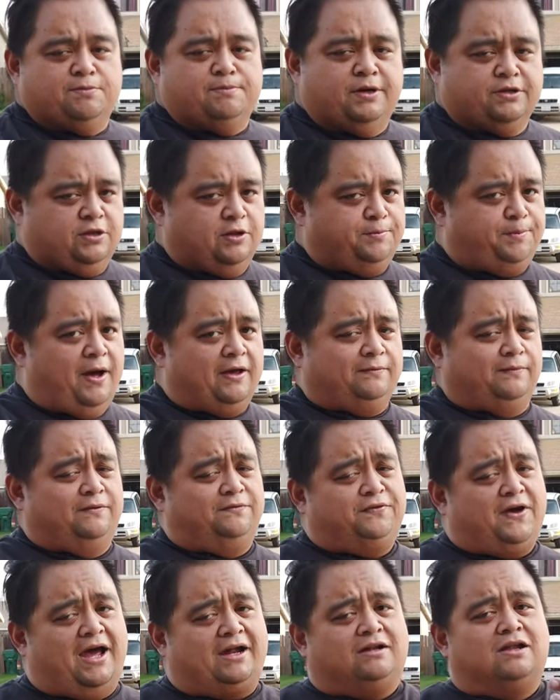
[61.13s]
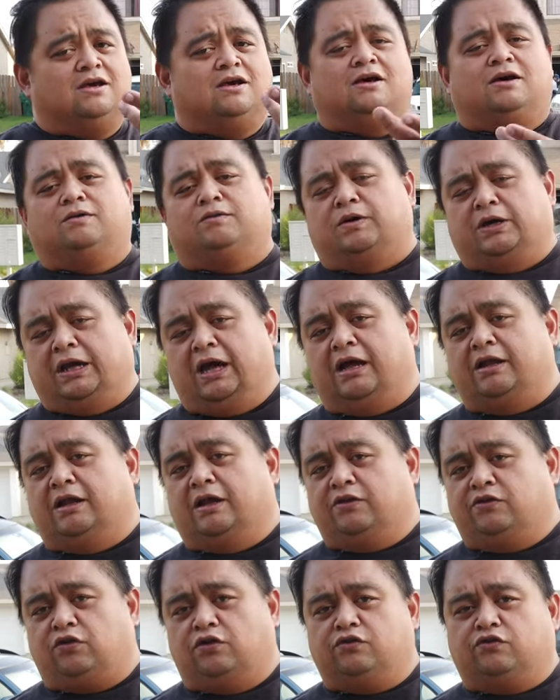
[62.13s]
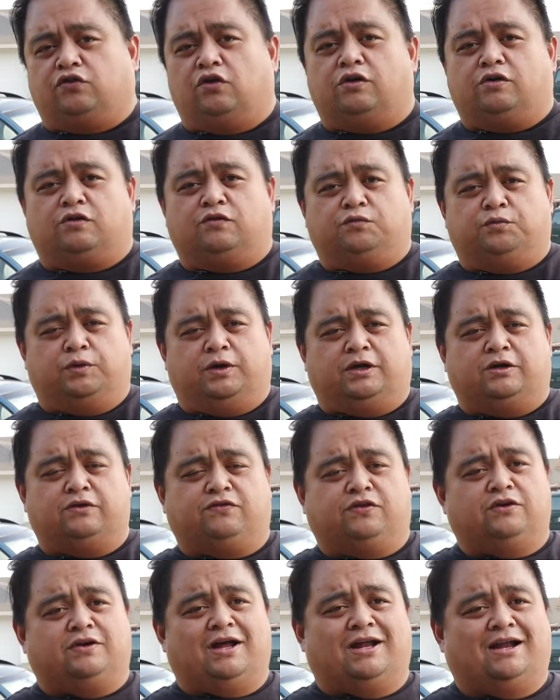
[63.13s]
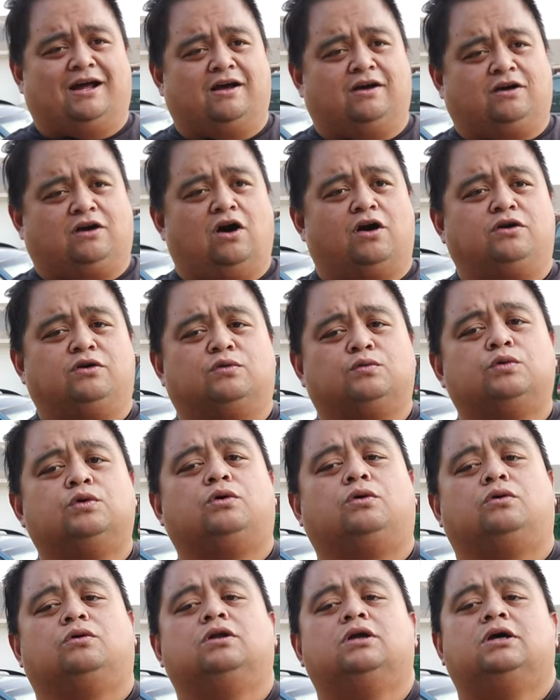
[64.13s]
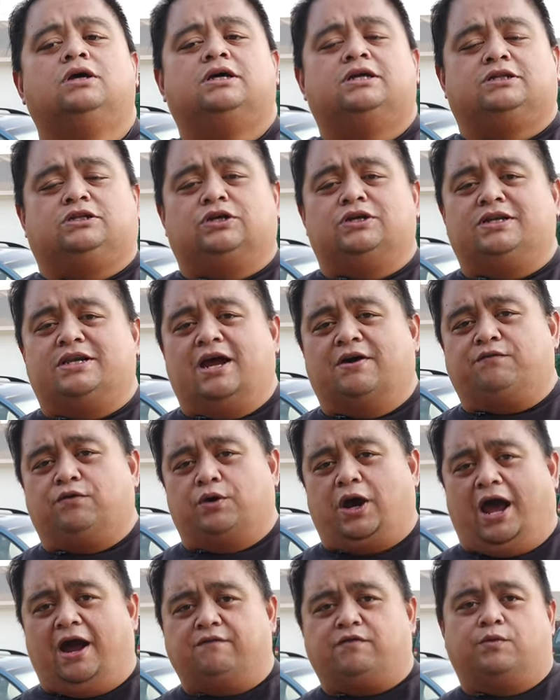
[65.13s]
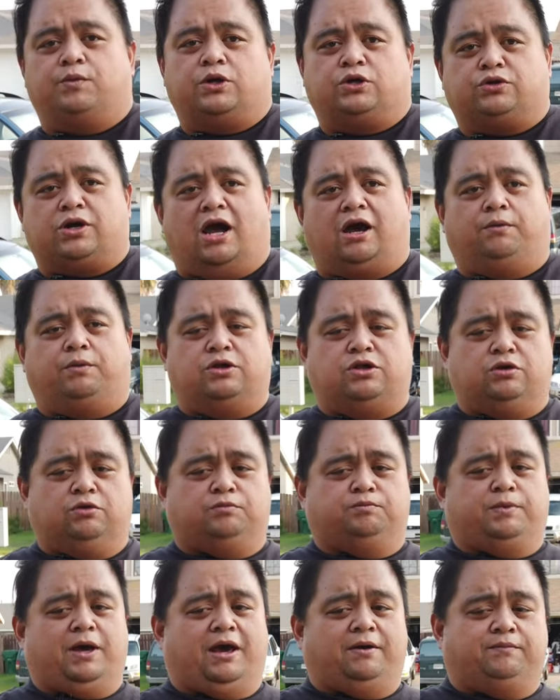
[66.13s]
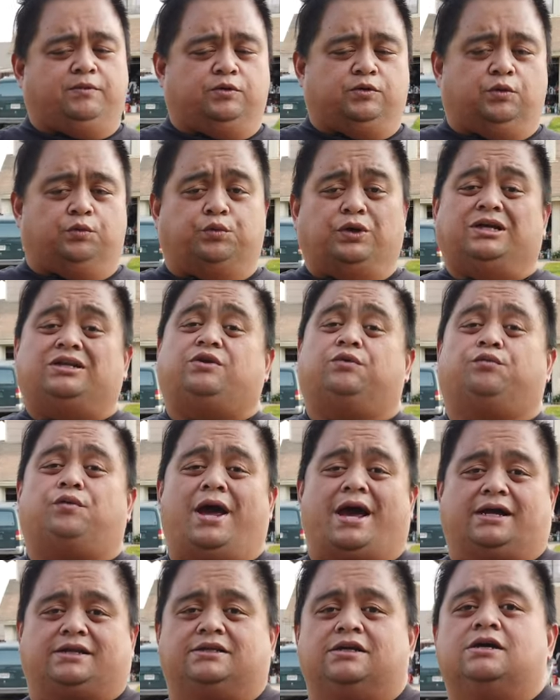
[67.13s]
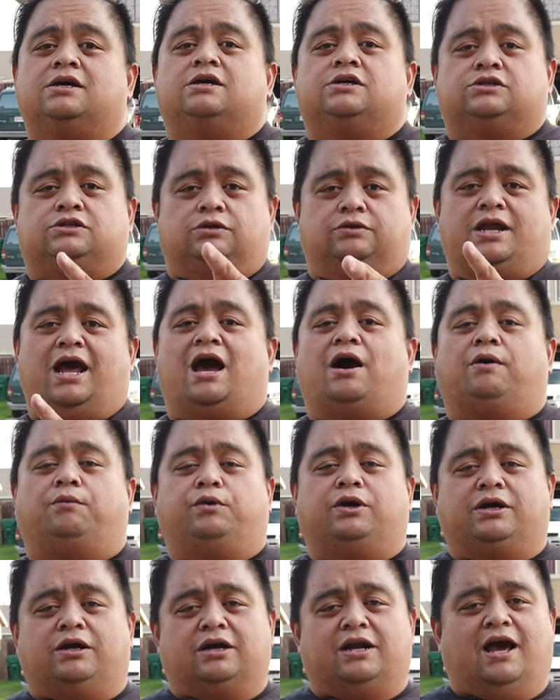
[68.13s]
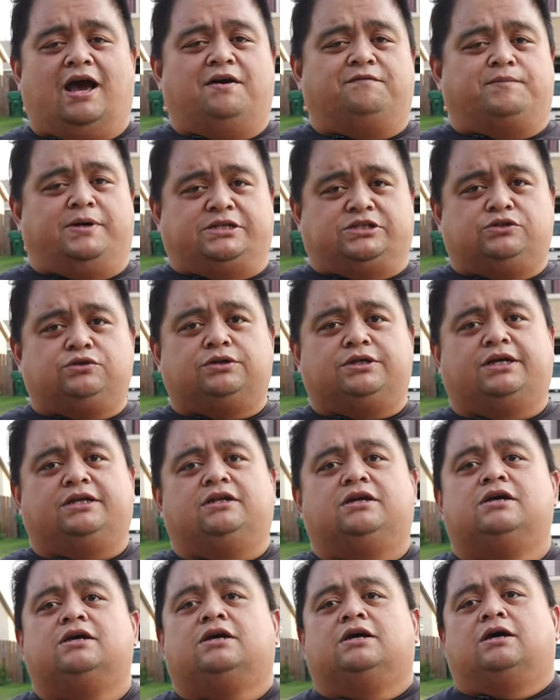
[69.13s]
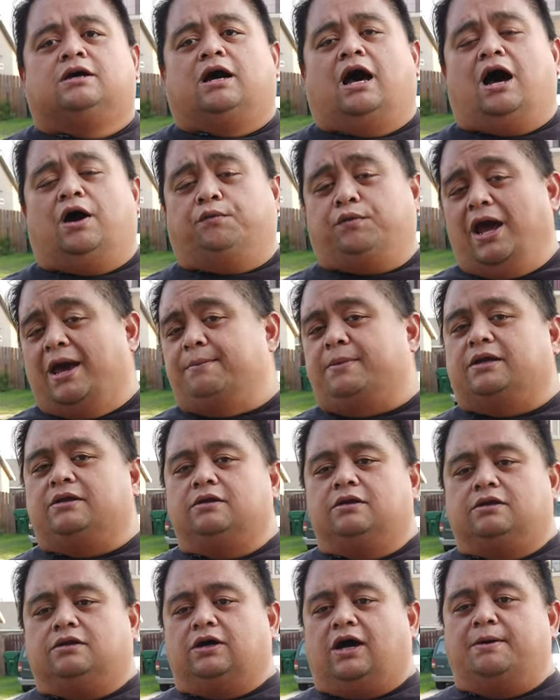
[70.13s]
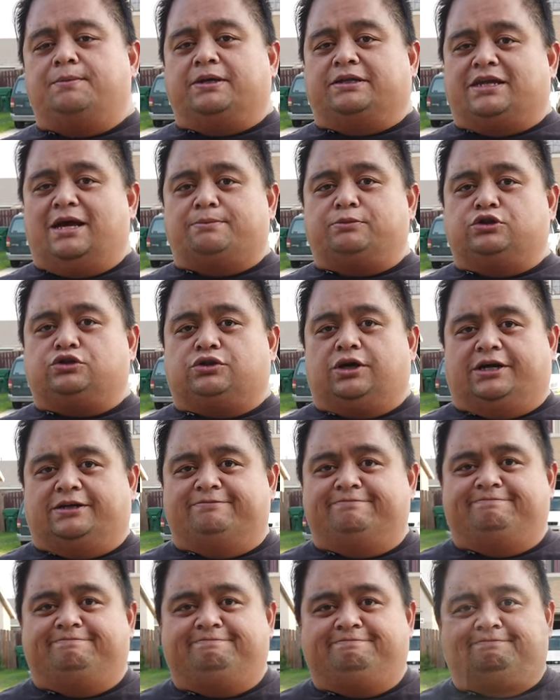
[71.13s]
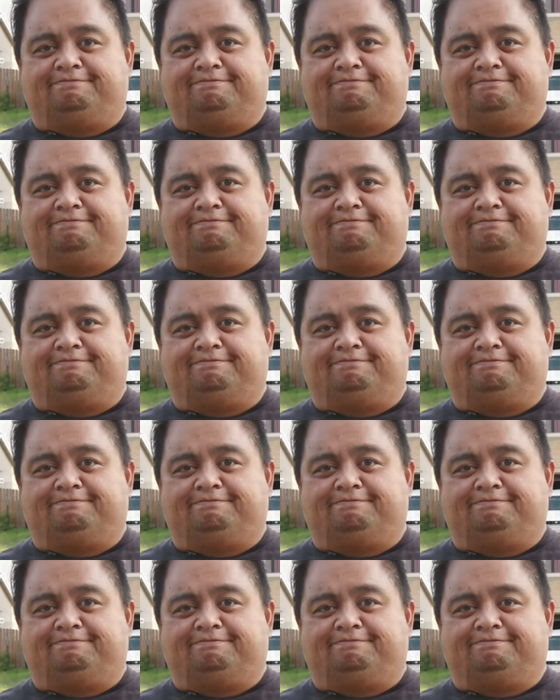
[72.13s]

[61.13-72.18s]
as much as possible. In fact, at certain circles, we consider that a cardinal rule to never ever retract. We should be able to redirect. So now we're going to have my student, uh, Raymond, to help me demonstrate.